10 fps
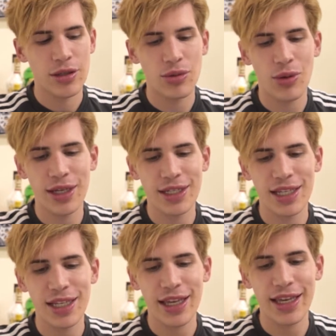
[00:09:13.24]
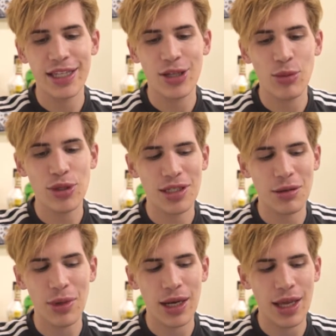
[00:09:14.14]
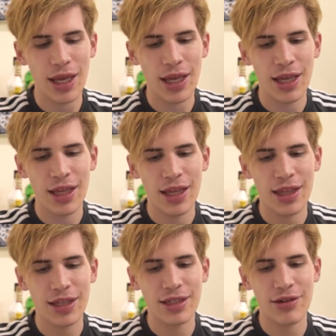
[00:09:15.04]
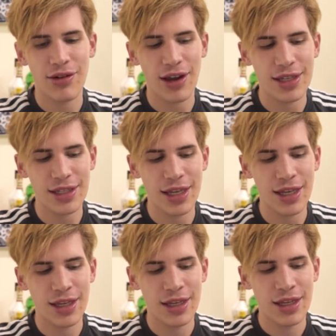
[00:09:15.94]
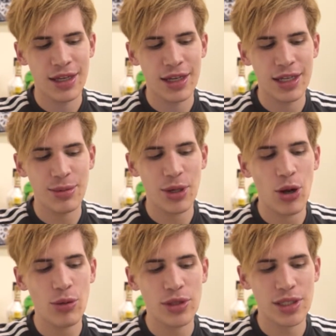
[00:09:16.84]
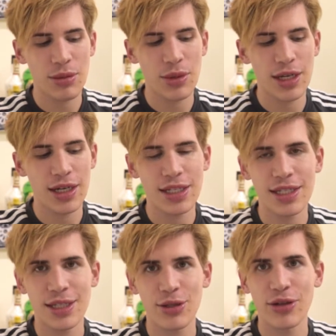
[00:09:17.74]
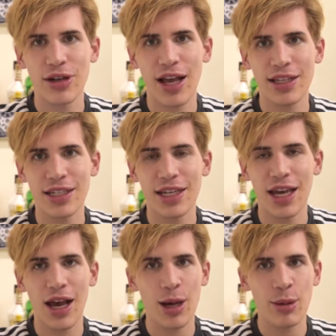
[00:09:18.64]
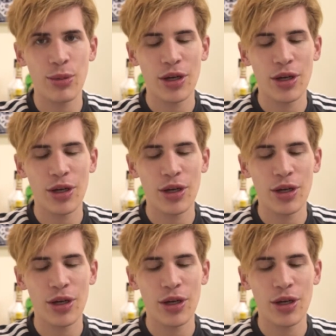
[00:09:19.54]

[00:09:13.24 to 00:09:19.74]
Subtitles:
20, like it's almost a minute. That's crazy. It's been almost a minute and it still hasn't hit up.